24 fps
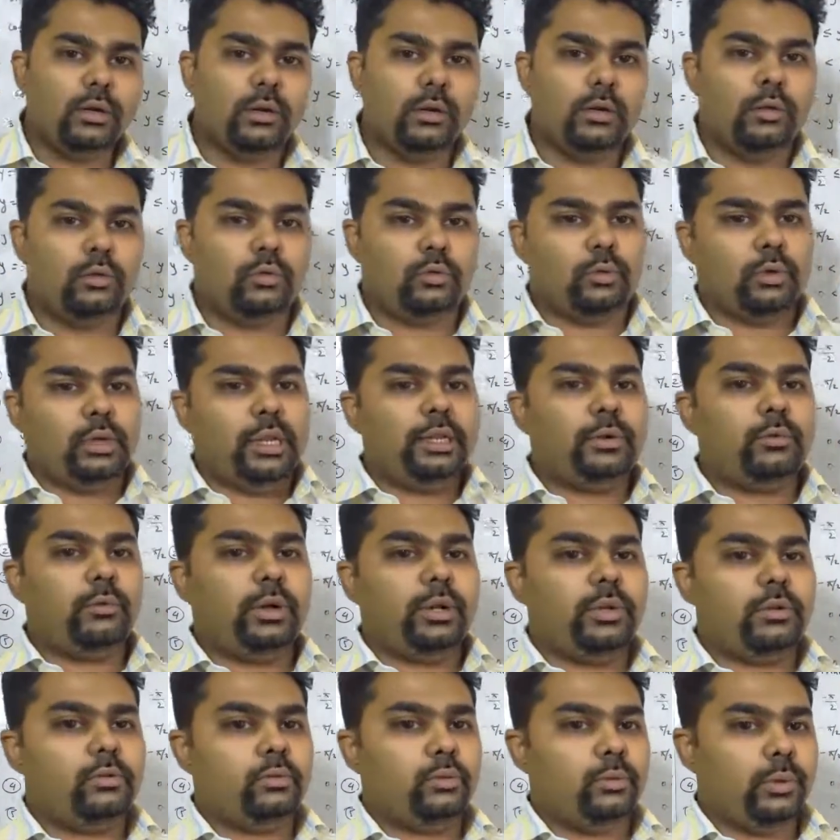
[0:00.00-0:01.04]
So
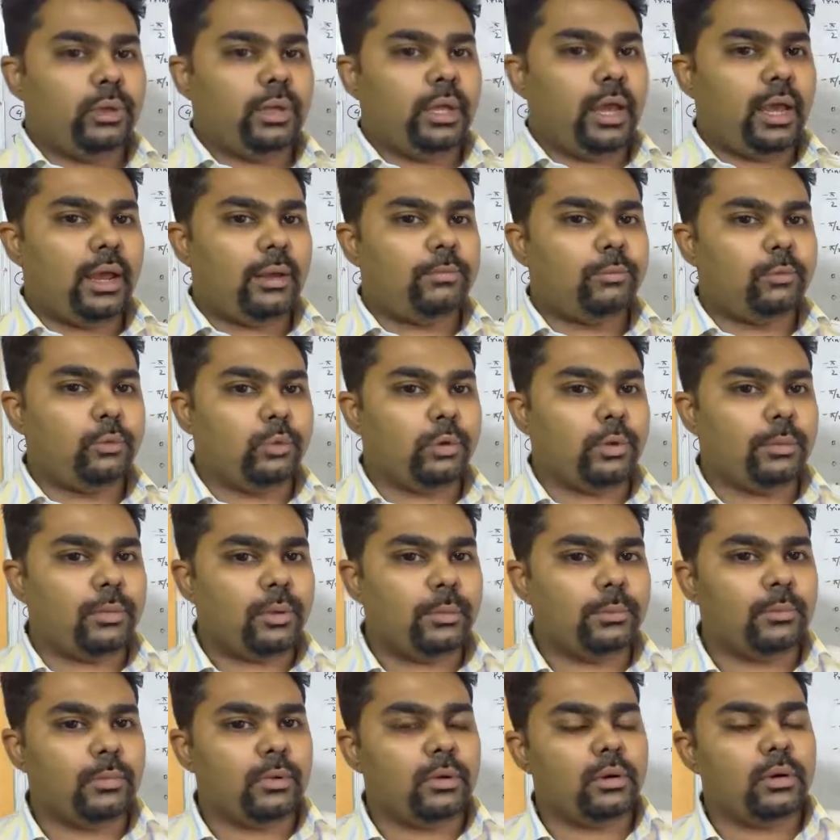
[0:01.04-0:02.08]
likewise we have to
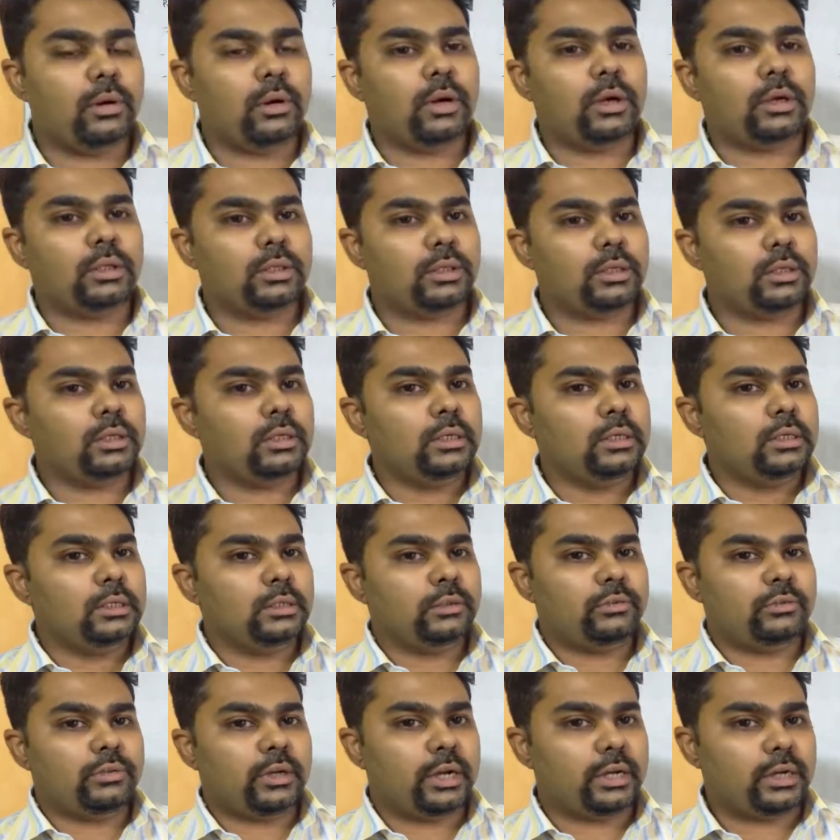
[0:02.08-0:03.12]
remember other
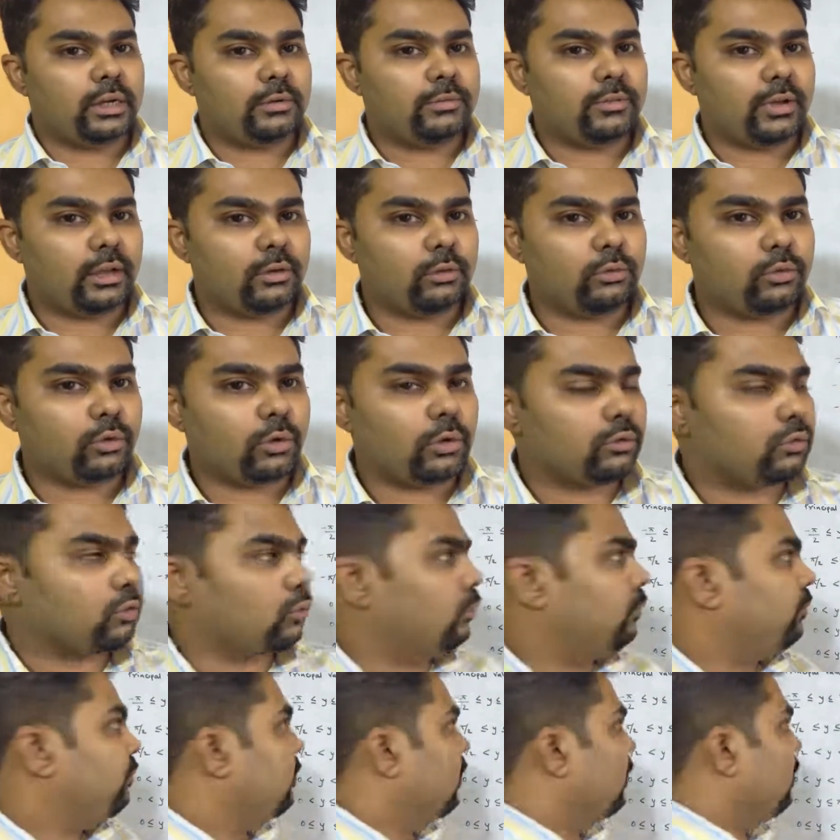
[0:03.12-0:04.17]
standard values
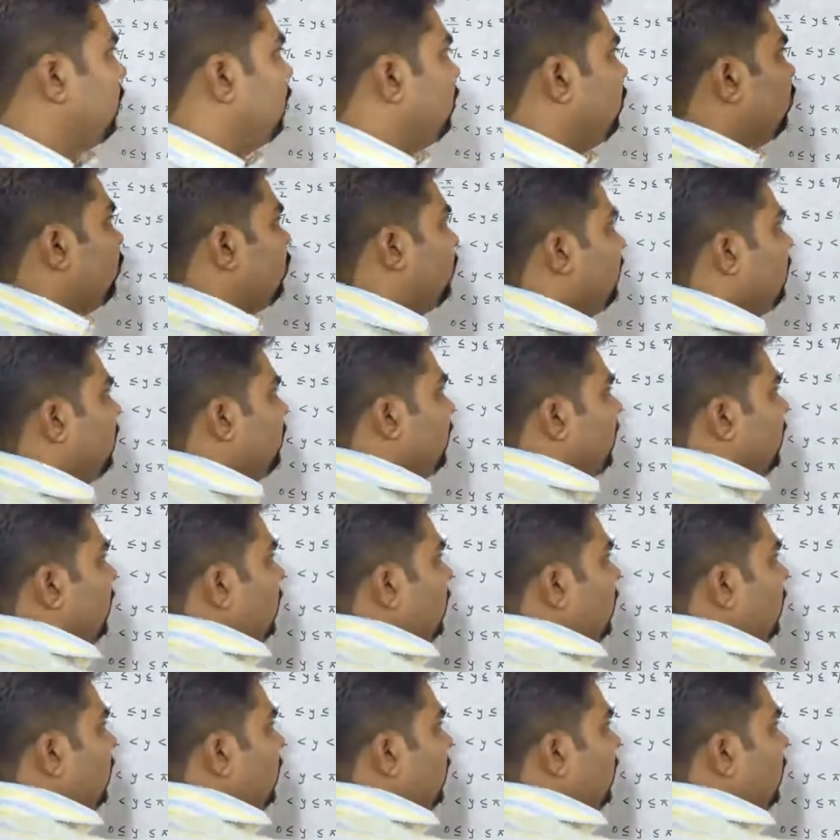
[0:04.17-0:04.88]
also. You see,